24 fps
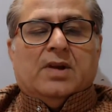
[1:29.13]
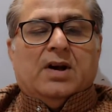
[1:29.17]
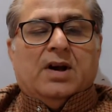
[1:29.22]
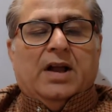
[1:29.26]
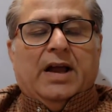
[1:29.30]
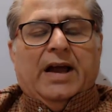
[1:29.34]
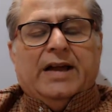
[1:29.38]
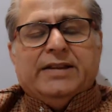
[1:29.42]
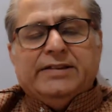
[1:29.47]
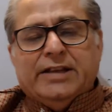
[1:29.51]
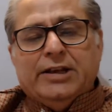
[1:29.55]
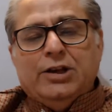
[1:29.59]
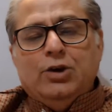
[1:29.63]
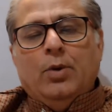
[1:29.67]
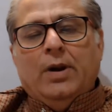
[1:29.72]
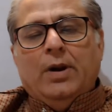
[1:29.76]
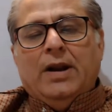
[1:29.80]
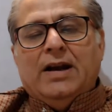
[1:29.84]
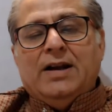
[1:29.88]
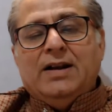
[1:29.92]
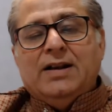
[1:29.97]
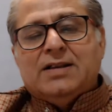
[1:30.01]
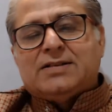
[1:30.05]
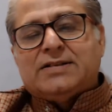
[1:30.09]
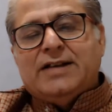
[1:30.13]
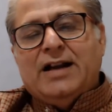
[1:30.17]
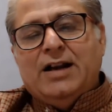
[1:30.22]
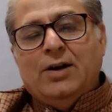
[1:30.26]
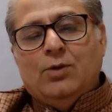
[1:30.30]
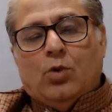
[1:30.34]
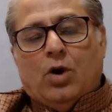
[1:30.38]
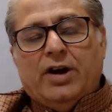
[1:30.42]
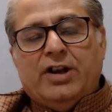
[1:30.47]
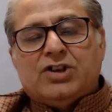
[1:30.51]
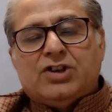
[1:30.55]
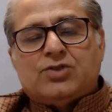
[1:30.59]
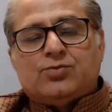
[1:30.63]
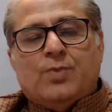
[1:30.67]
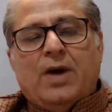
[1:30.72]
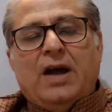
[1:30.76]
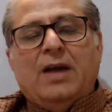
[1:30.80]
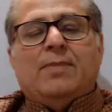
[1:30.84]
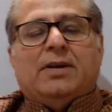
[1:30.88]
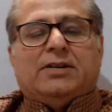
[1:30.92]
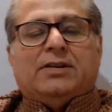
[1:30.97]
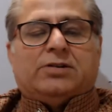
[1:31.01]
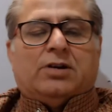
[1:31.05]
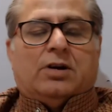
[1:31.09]
And then you will understand what is my
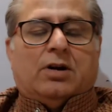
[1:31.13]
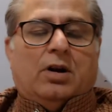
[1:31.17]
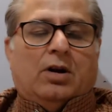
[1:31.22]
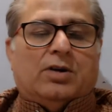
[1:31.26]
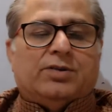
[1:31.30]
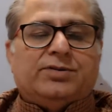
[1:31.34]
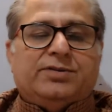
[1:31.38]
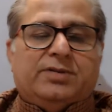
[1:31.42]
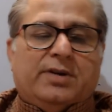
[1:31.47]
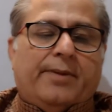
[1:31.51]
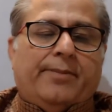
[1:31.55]
methodology.